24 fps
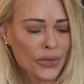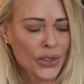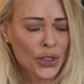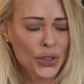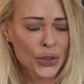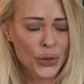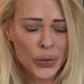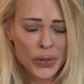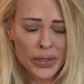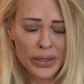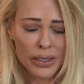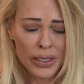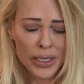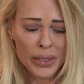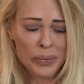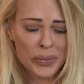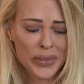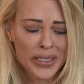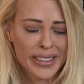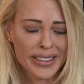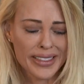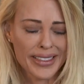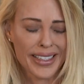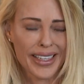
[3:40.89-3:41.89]
So I thought it'd
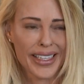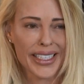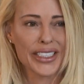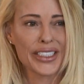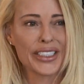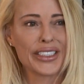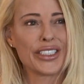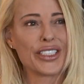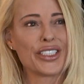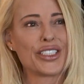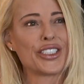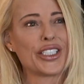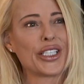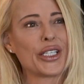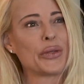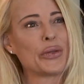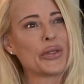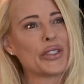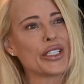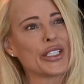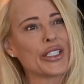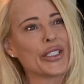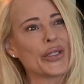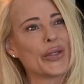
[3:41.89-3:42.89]
be nice to share
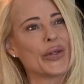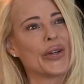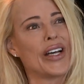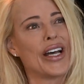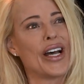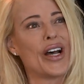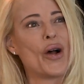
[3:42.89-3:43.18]
with you